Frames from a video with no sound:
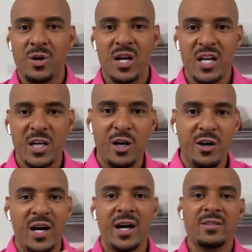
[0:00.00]
Put it in
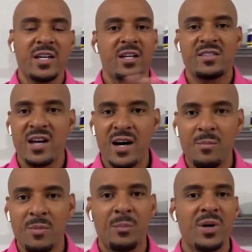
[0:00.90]
your uh, in the
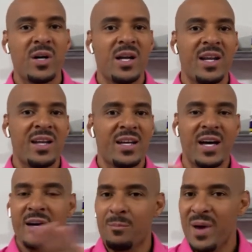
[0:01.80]
tub. Put it in the
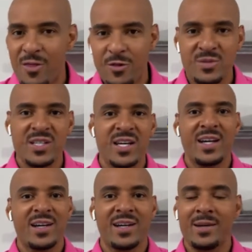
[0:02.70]
uh, bathroom
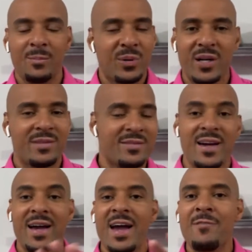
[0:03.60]
sink. Uh, put it uh,
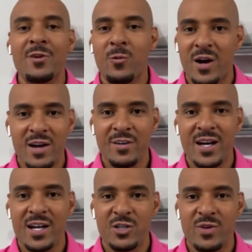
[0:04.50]
everywhere, every
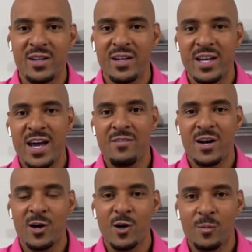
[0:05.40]
kind of drain line you have
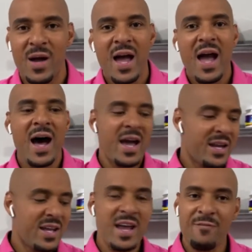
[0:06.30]
at home. Uh,
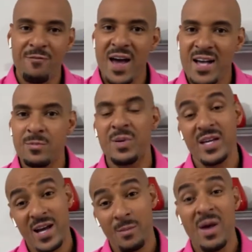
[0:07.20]
and then that fast
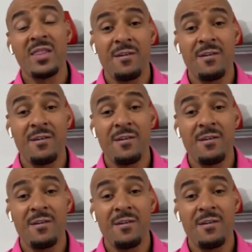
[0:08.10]
PM.